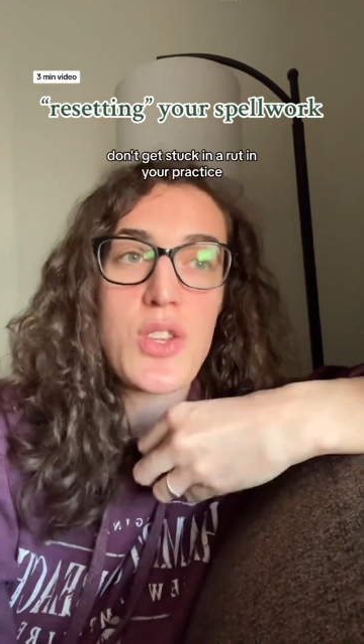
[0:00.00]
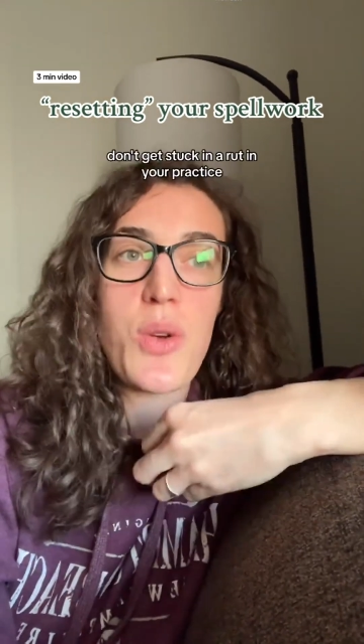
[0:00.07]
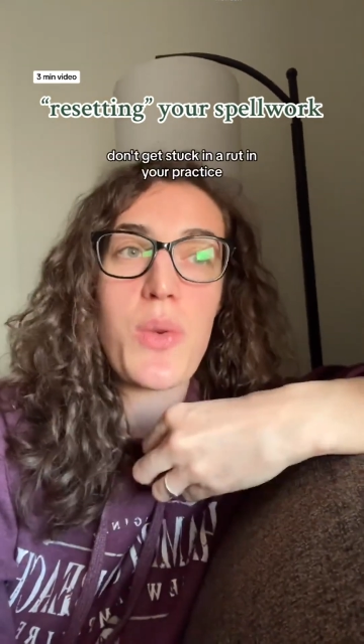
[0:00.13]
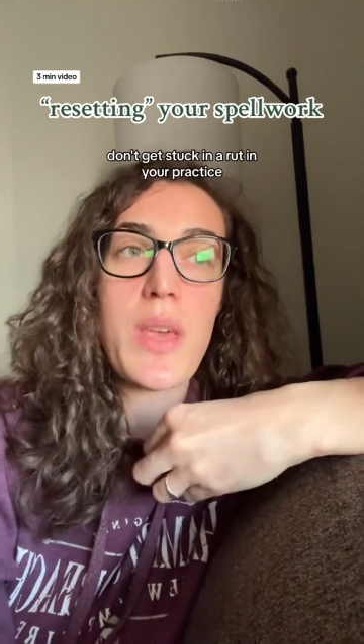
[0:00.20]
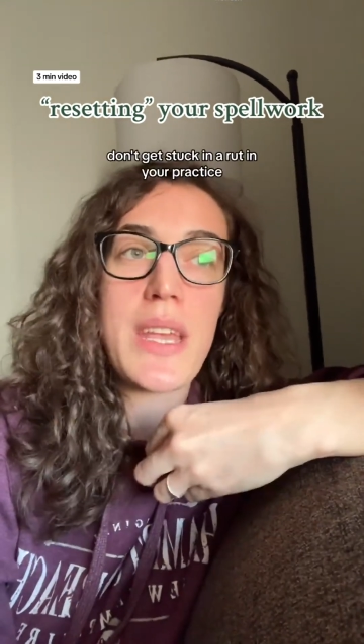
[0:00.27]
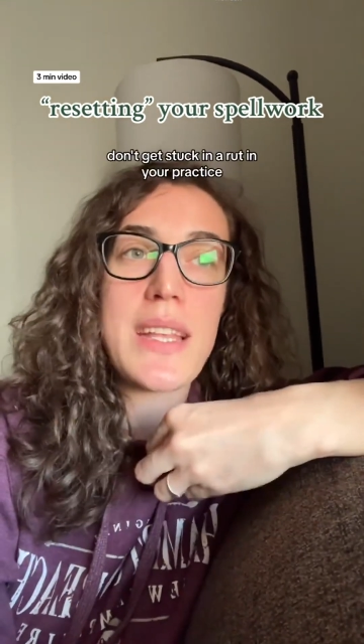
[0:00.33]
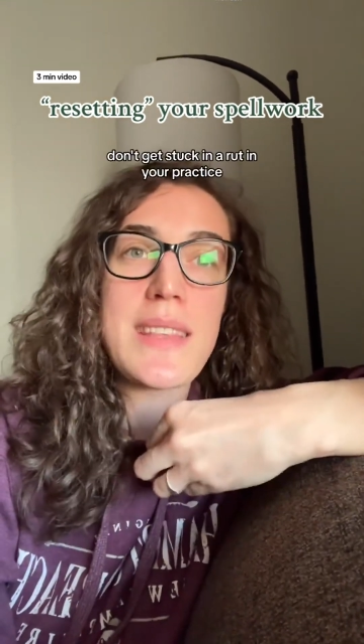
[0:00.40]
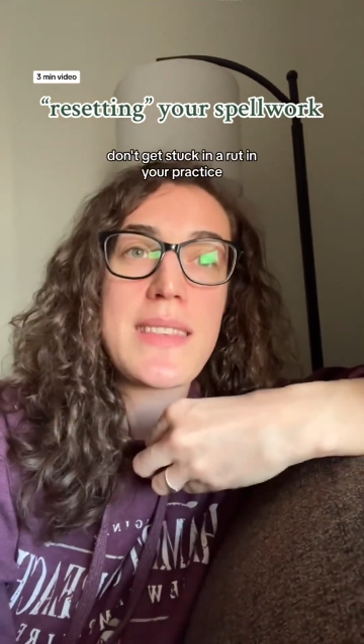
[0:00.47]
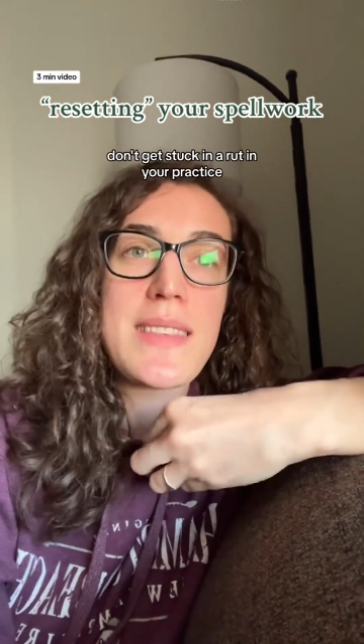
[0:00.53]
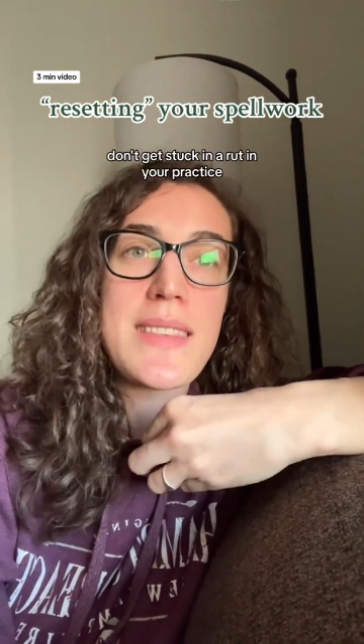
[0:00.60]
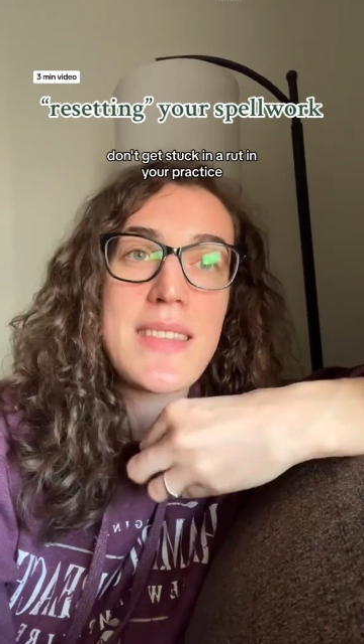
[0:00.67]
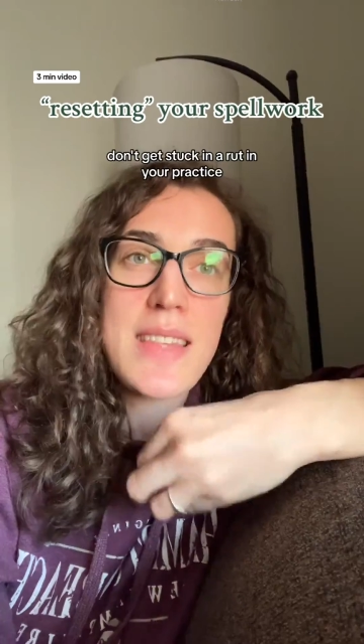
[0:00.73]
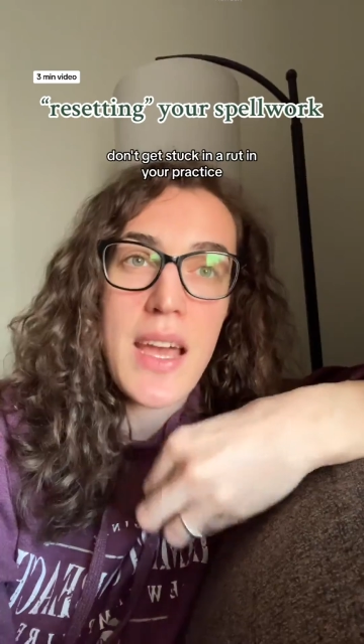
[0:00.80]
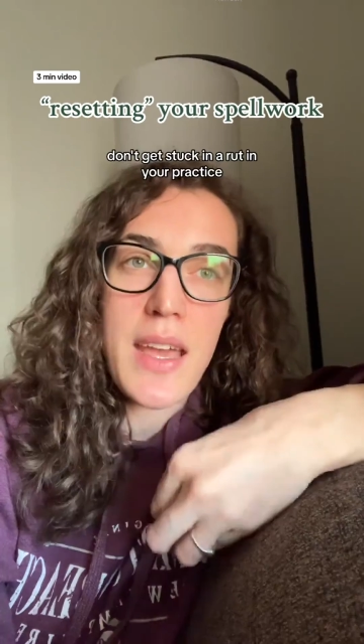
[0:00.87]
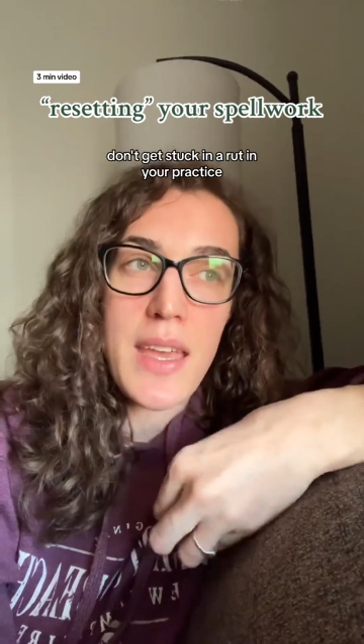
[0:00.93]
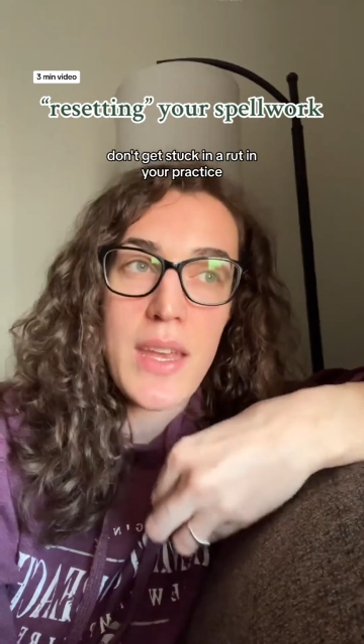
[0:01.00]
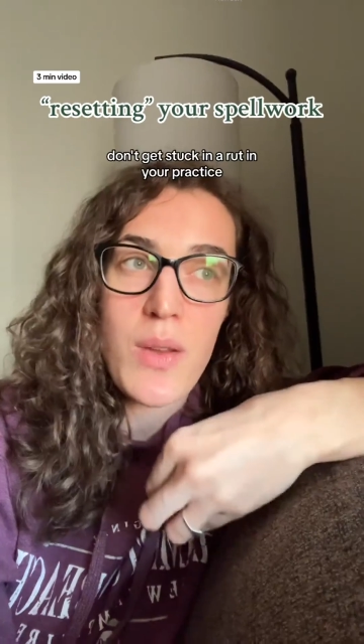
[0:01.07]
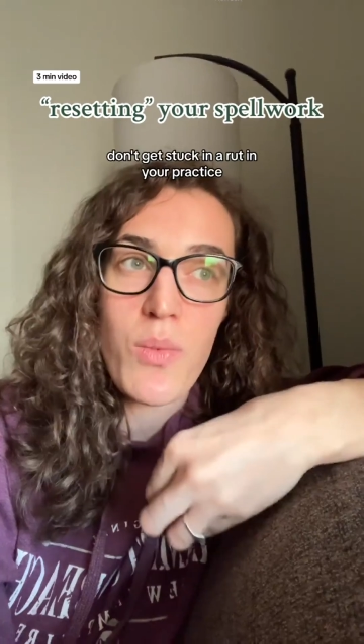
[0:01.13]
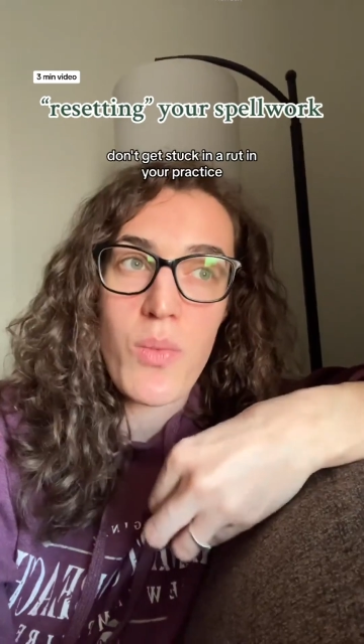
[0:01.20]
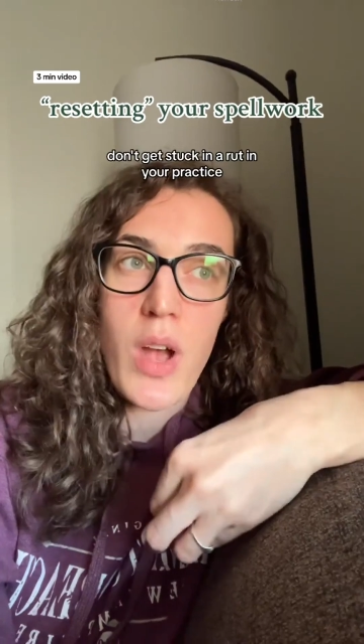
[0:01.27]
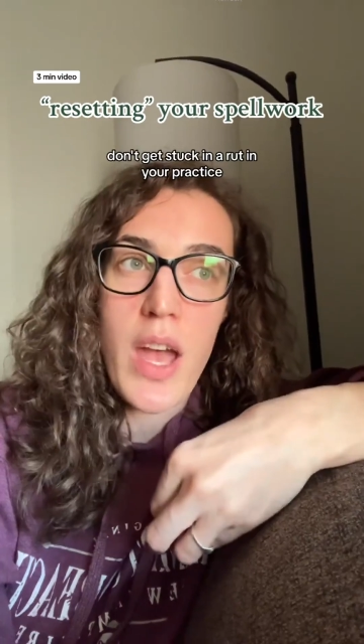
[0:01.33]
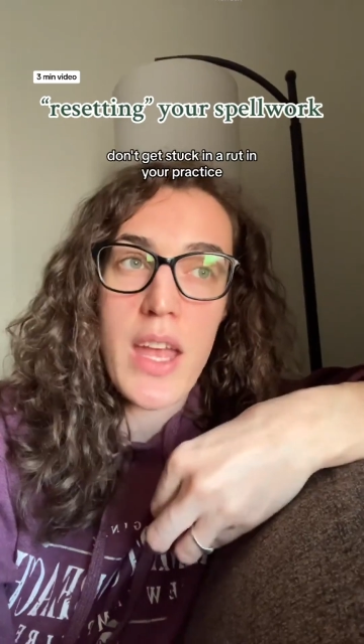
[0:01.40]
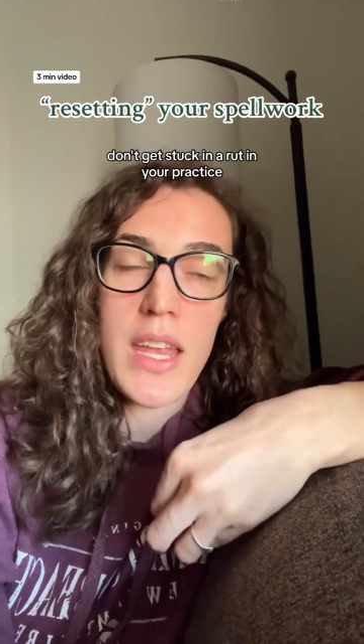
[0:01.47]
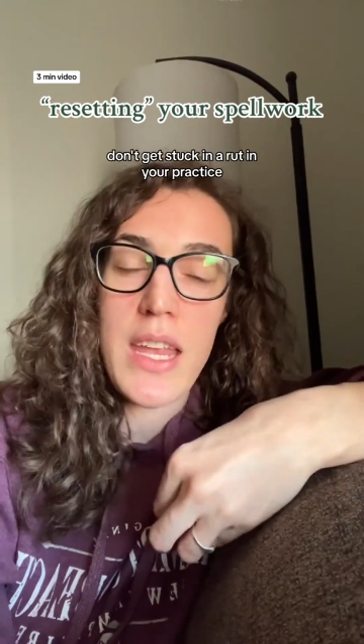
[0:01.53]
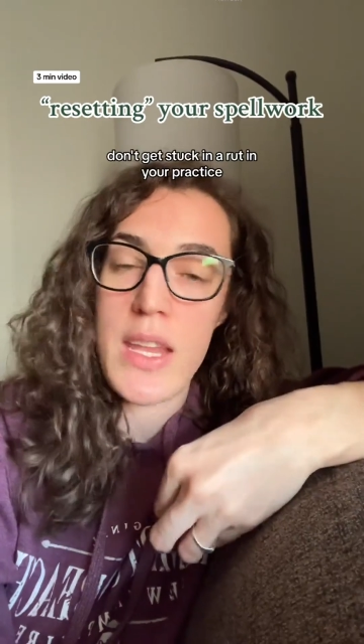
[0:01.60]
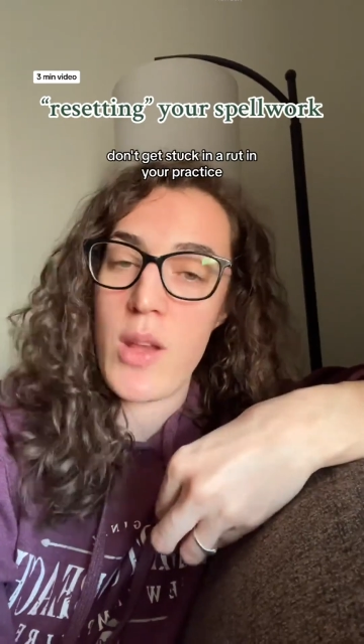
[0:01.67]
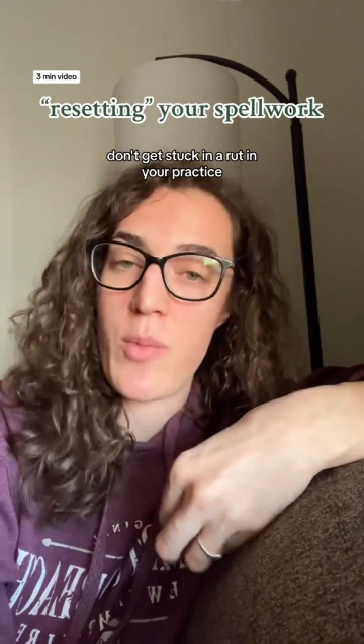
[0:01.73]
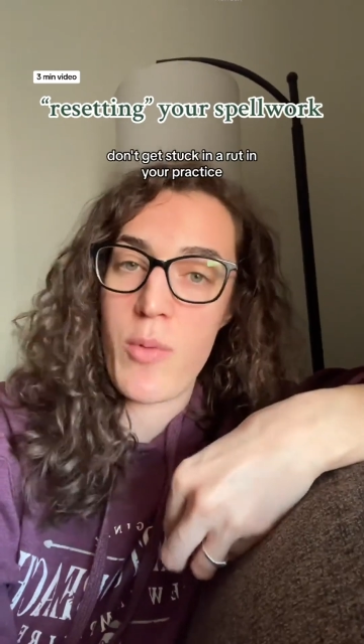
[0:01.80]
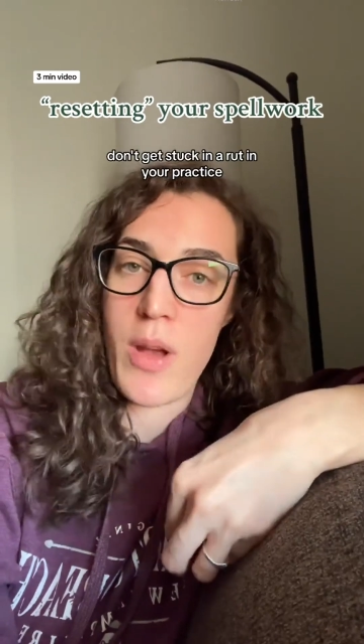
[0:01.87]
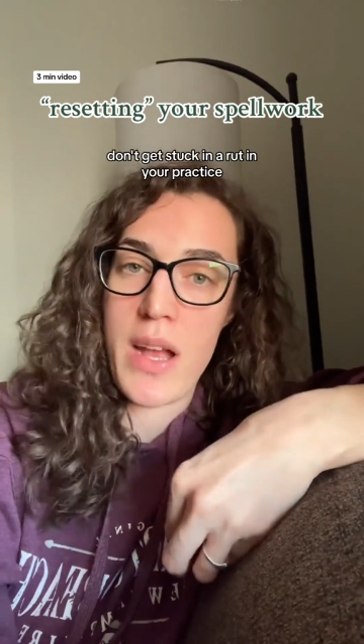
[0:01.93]
Don't get stuck in a rut
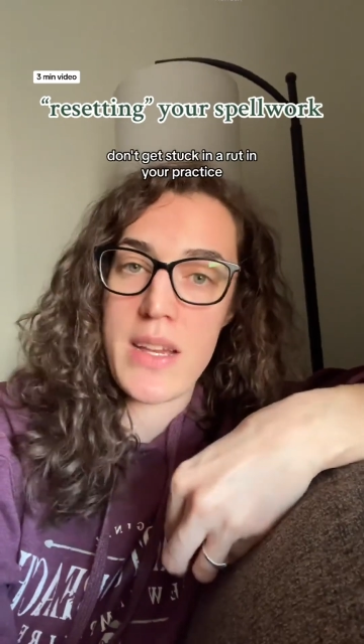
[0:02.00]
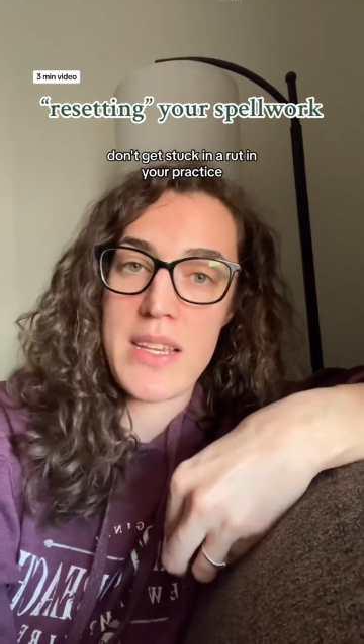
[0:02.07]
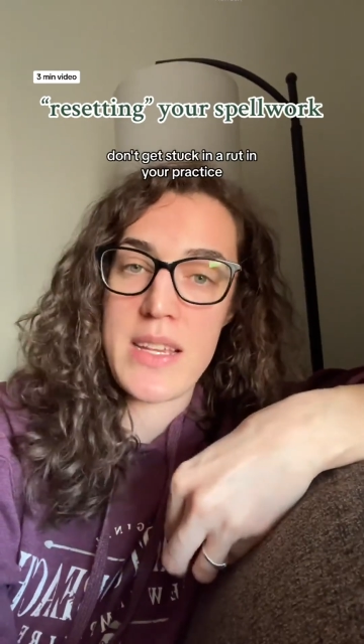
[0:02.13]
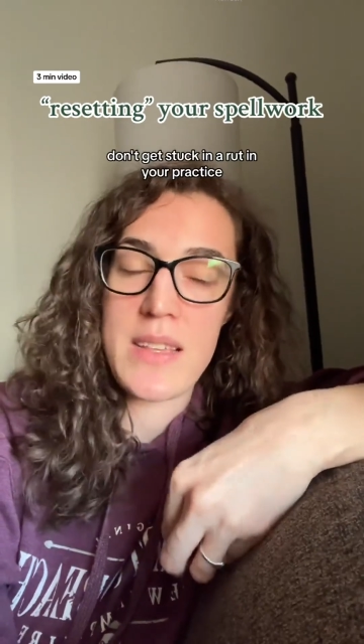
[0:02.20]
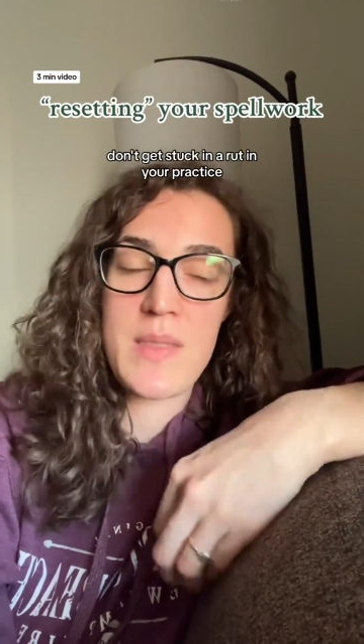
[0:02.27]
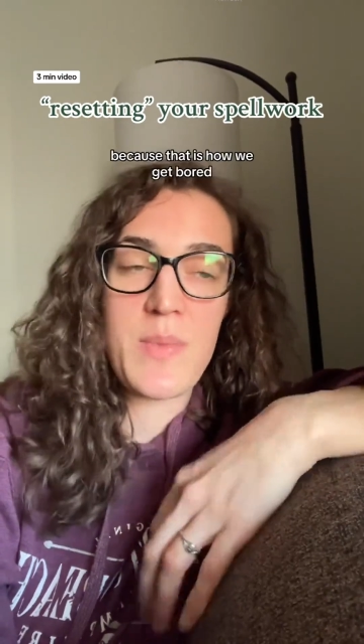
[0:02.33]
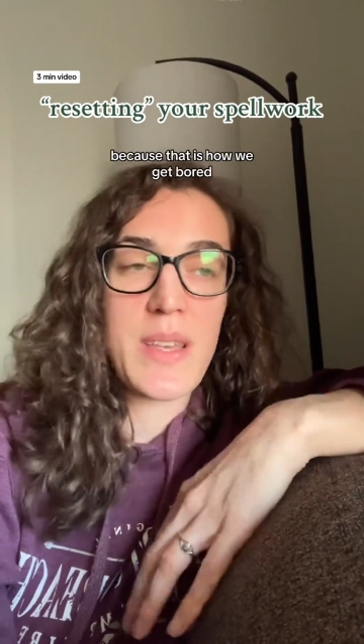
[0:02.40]
in your practice,